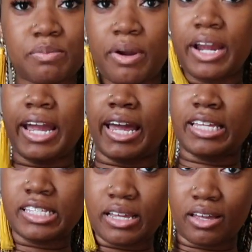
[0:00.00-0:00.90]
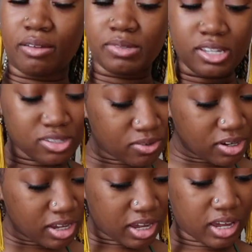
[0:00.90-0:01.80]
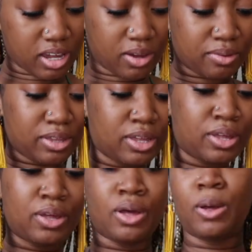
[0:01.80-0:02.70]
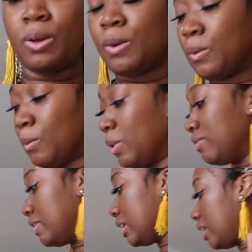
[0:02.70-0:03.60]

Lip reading: spray and some sunscreen and we finna